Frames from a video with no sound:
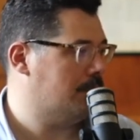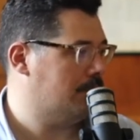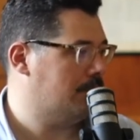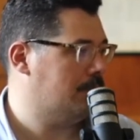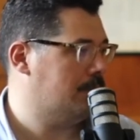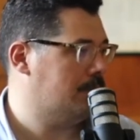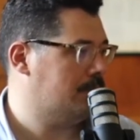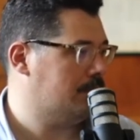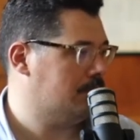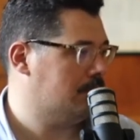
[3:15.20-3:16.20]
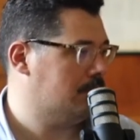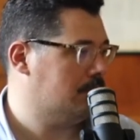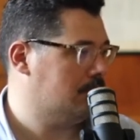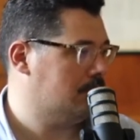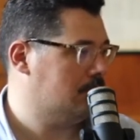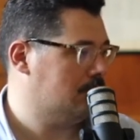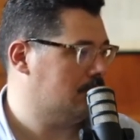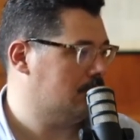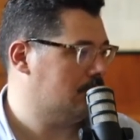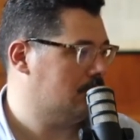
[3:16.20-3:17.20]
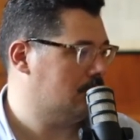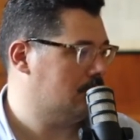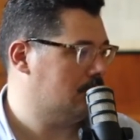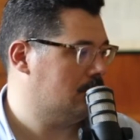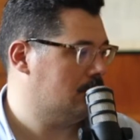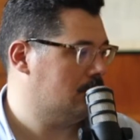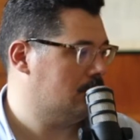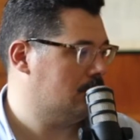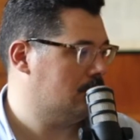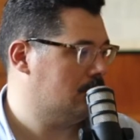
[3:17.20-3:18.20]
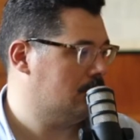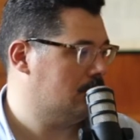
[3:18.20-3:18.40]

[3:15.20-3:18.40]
[no speech]